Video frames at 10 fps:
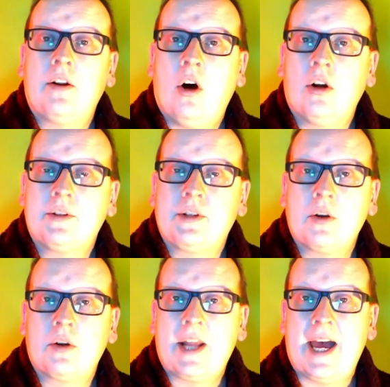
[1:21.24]

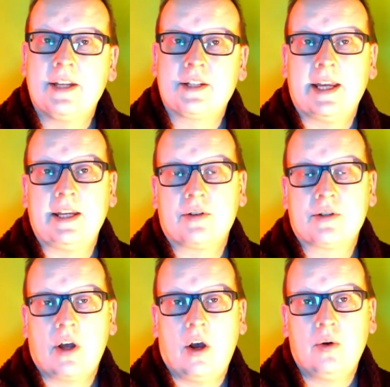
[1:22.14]
Holochain has
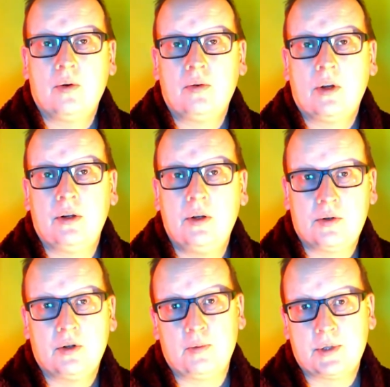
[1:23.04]
its own
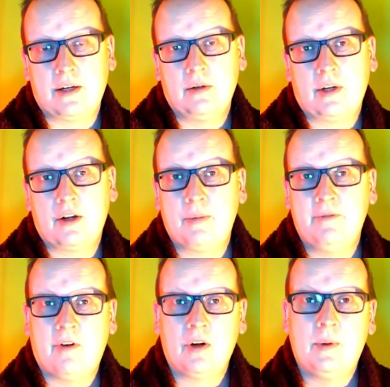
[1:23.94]
YouTube channel, and I've
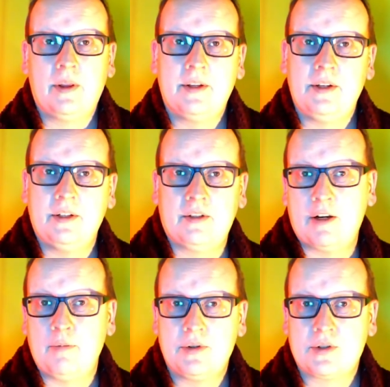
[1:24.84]
been following the
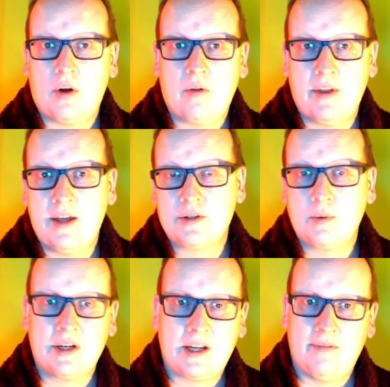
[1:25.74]
development on there, so
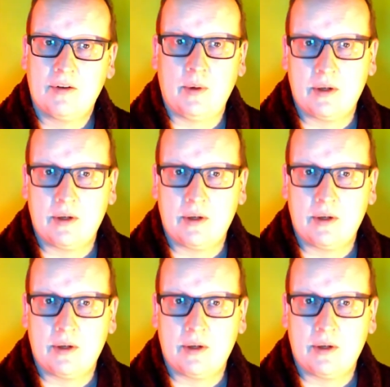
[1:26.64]
we're going to have a quick